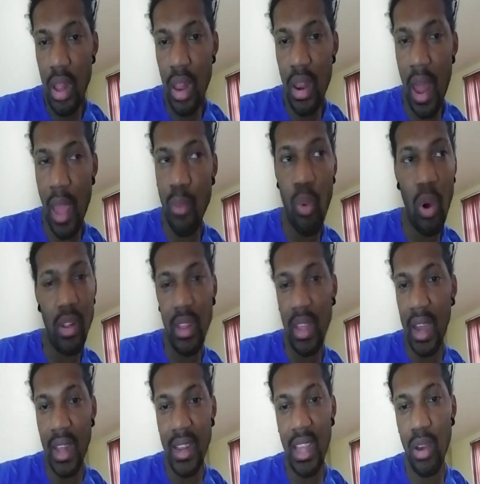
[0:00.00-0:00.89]
Like one
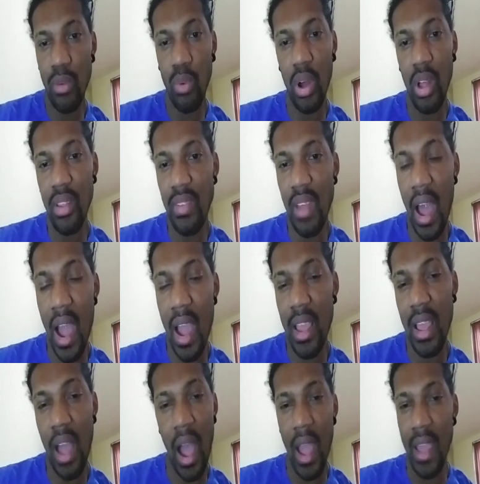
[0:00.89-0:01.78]
thing I did was
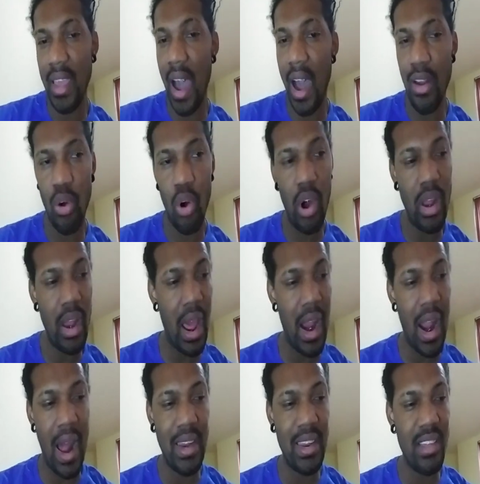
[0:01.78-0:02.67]
I got on
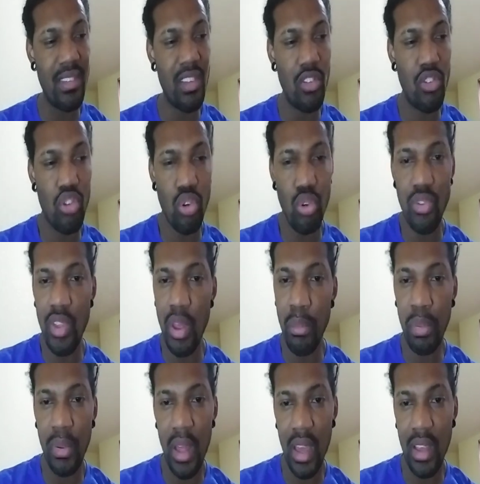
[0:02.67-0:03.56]
and I listened to
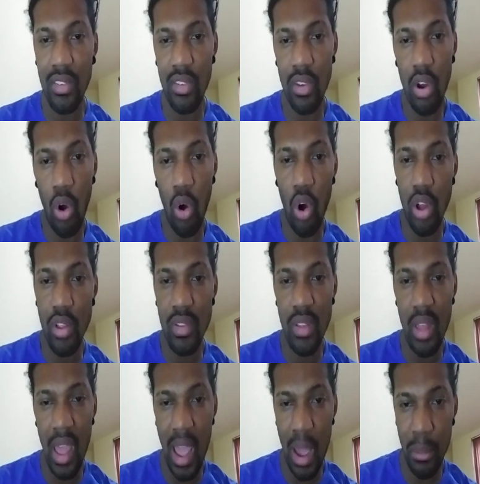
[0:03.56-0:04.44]
Simplex
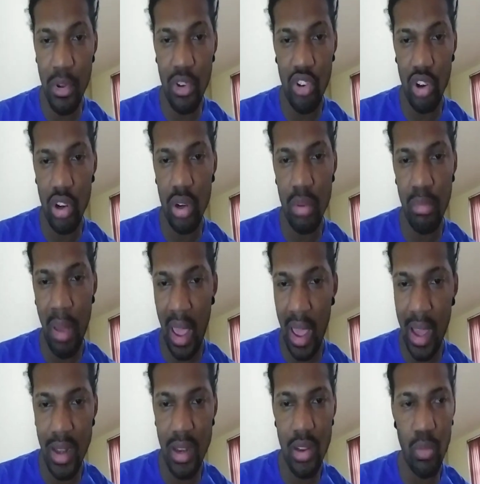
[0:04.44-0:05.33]
on amateur
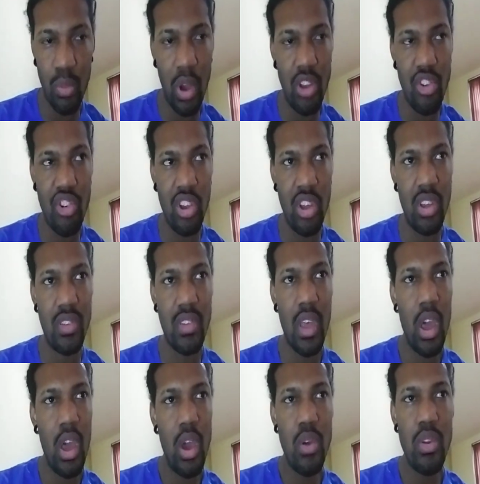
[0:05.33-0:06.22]
band, which
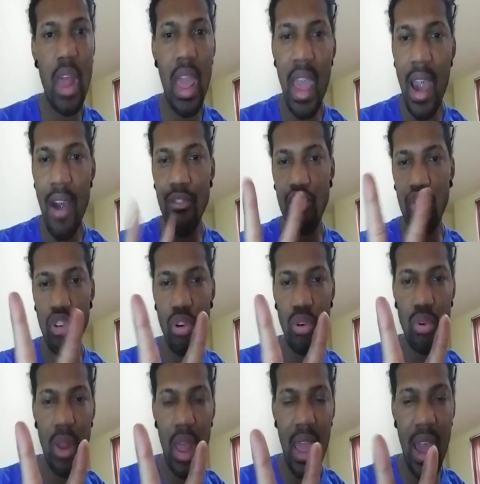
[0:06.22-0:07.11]
is they have
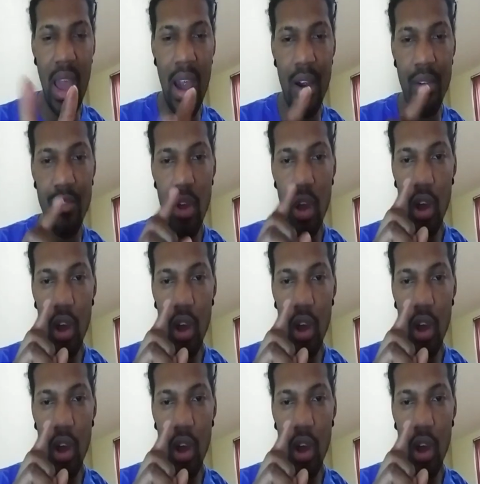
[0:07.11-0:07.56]
two. They have